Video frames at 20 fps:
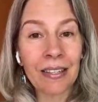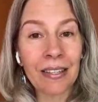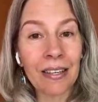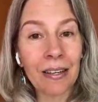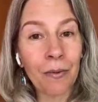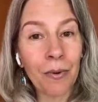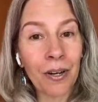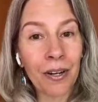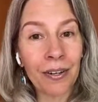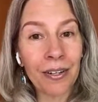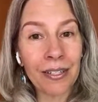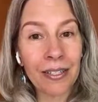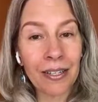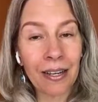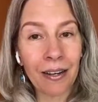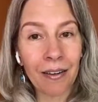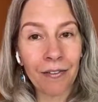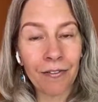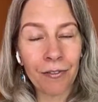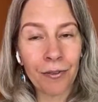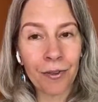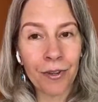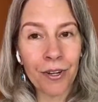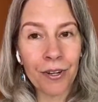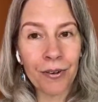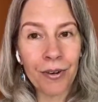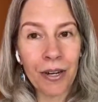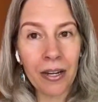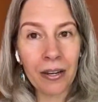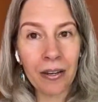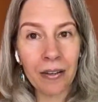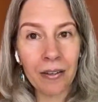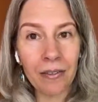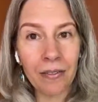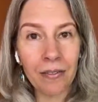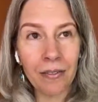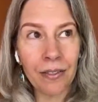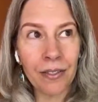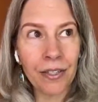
see where it's at for you now.